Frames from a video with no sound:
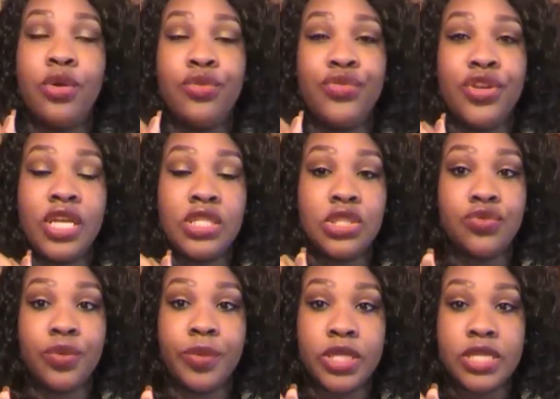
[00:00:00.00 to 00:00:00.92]

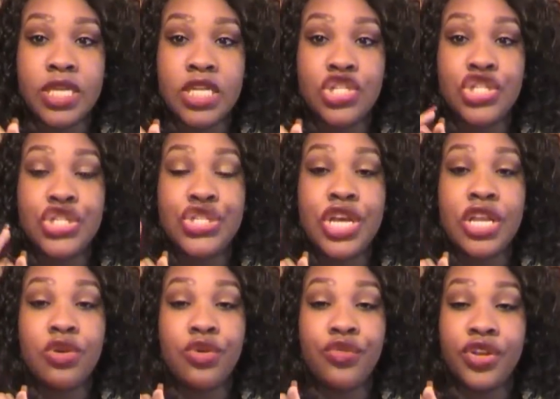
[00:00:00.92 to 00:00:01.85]
notifications from your teachers, you
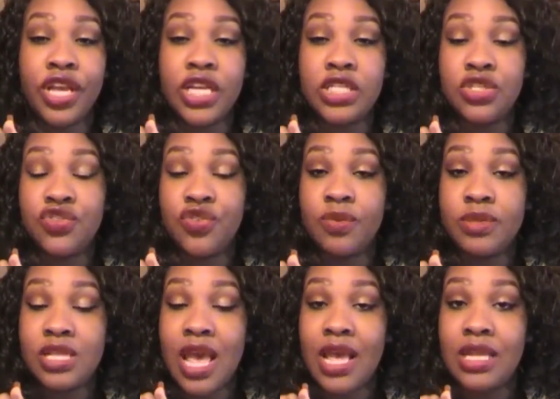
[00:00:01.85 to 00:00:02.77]
get notifications
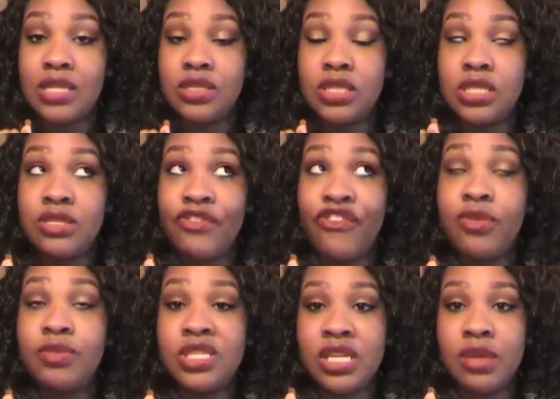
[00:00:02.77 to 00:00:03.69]

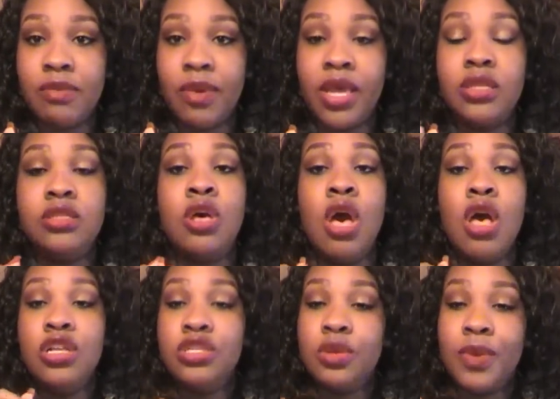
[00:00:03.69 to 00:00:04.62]
from teammates.
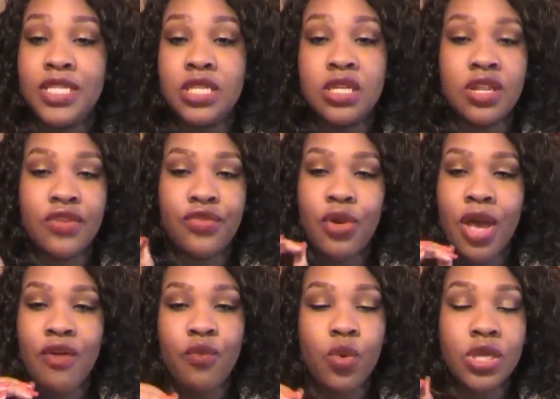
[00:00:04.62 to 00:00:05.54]
So basically, if you
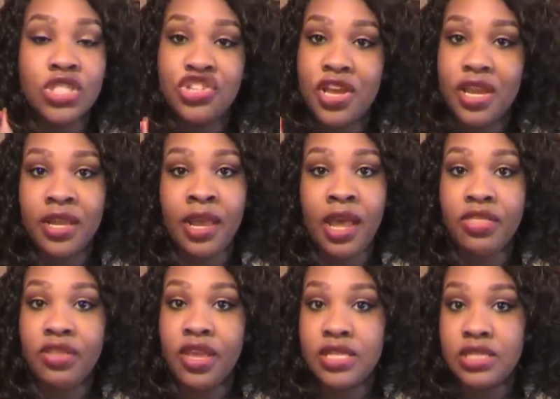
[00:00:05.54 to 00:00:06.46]
have one chatty
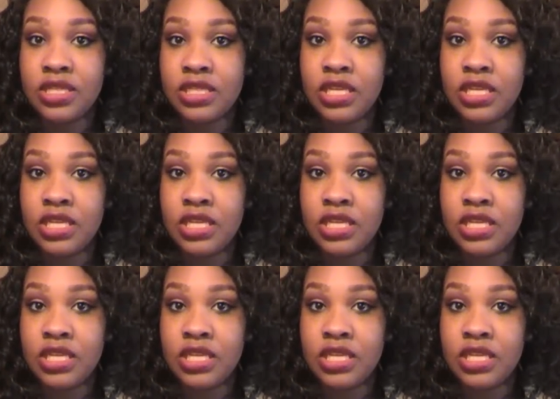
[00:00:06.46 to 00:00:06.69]
Cathy as a